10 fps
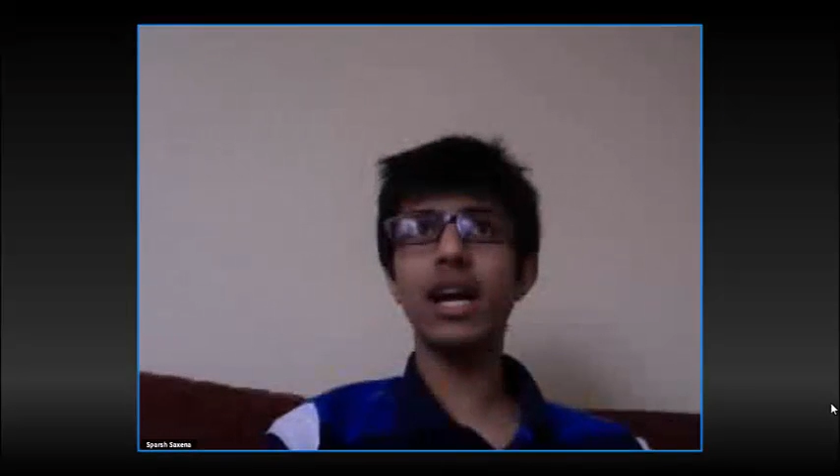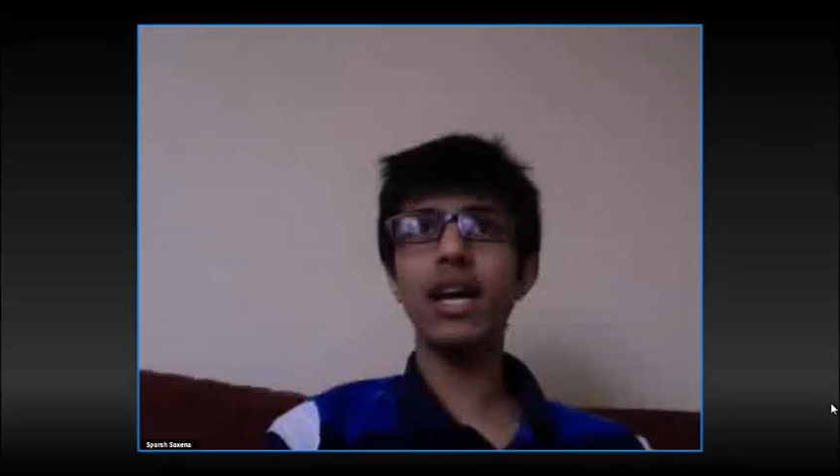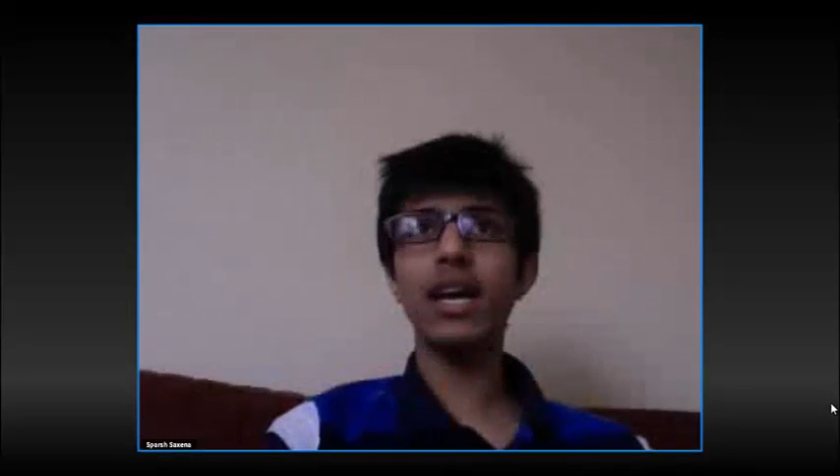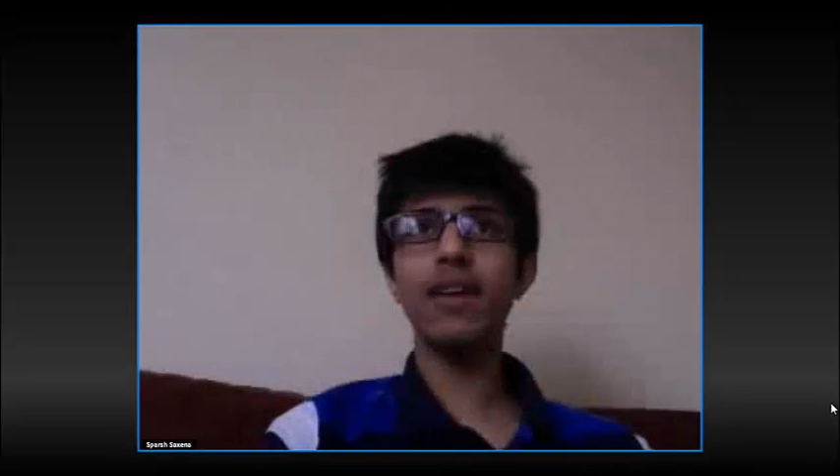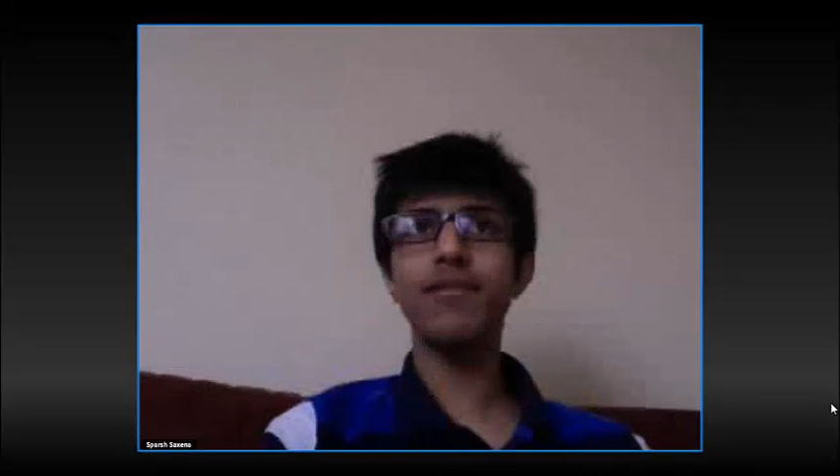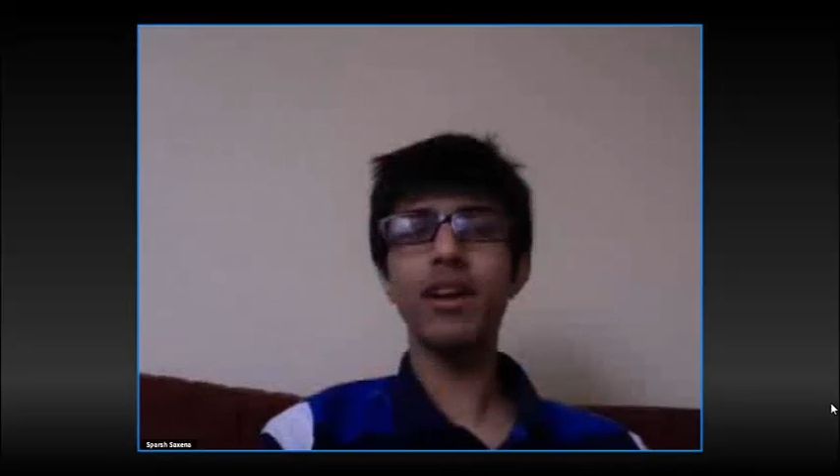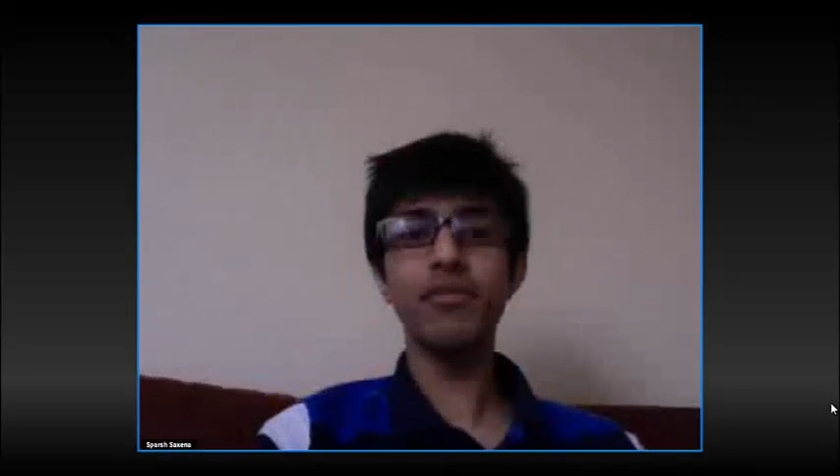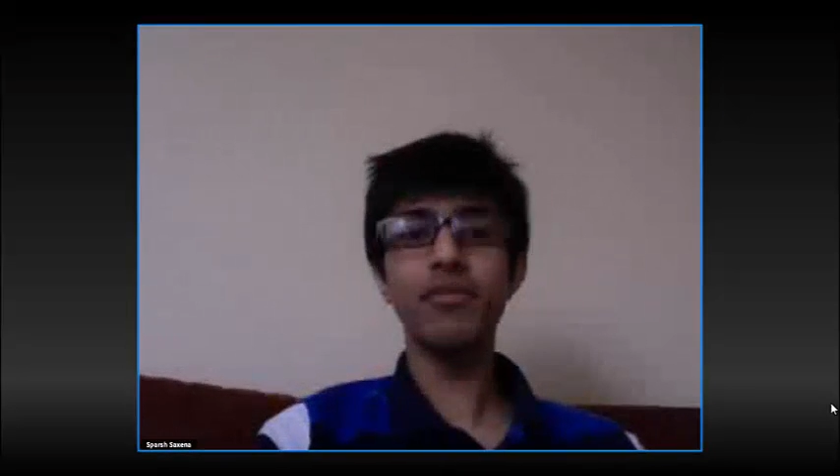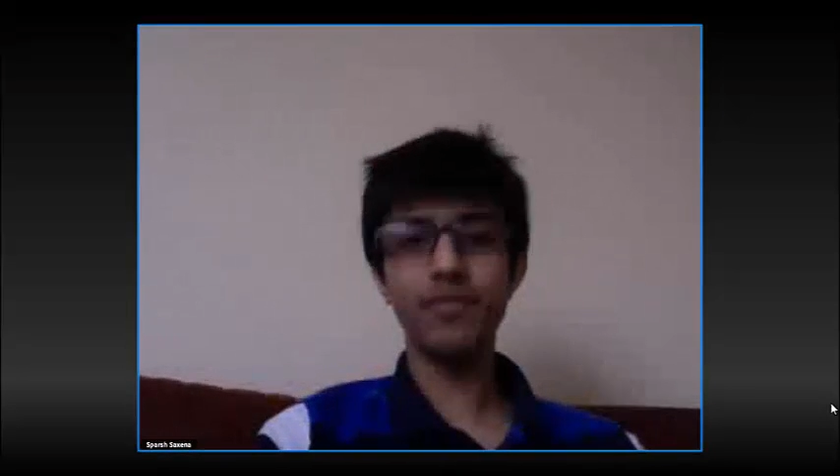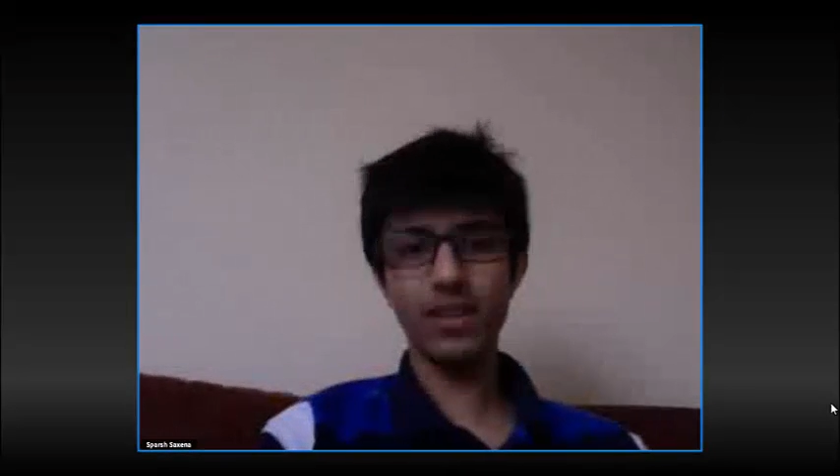I have
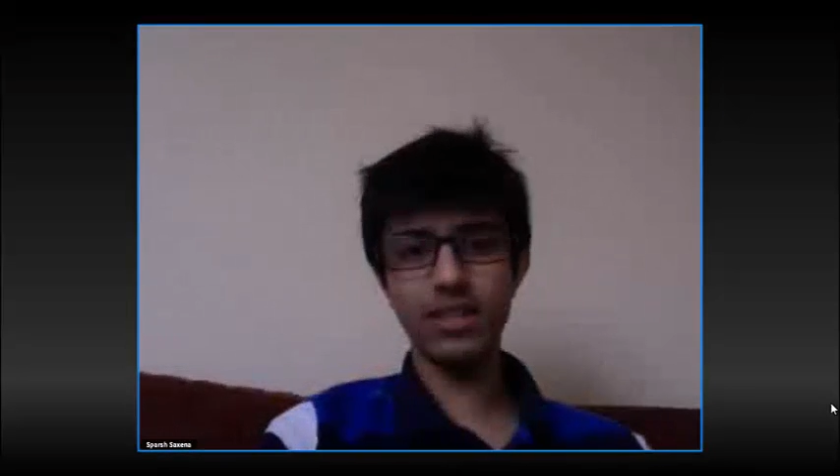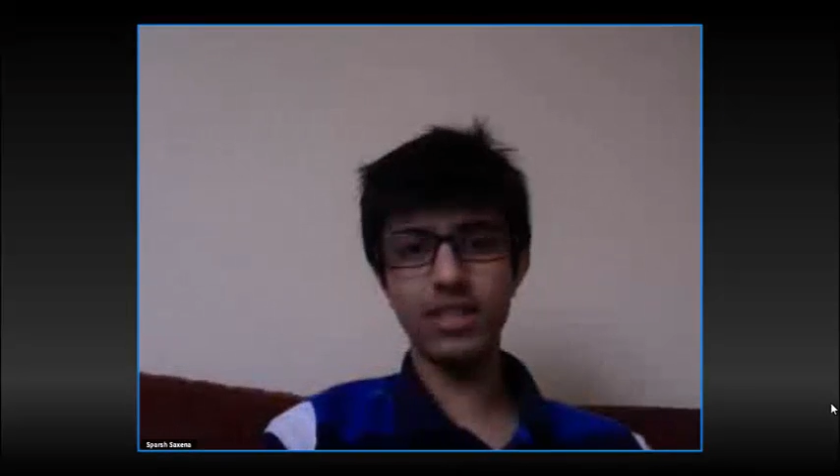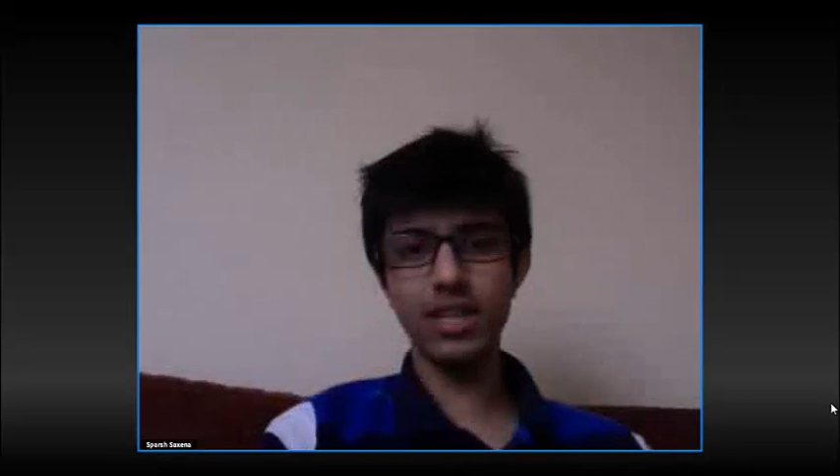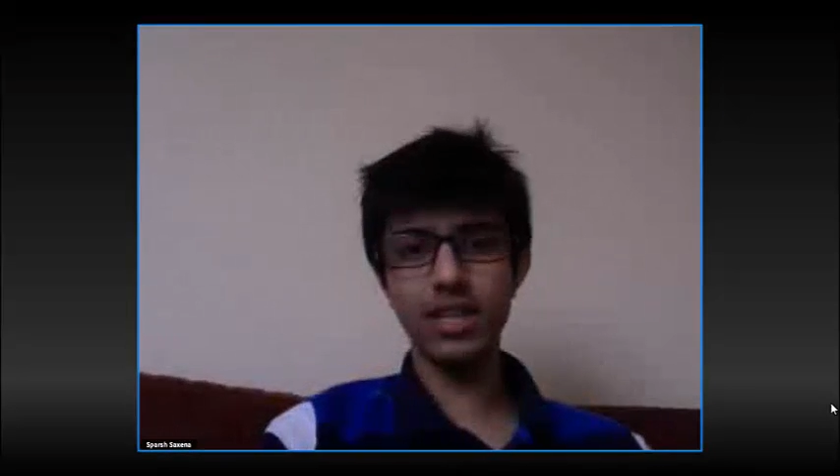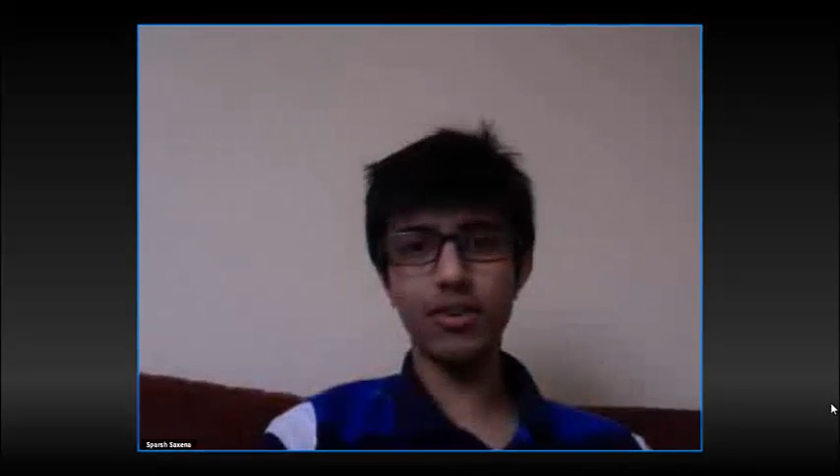ever faced in a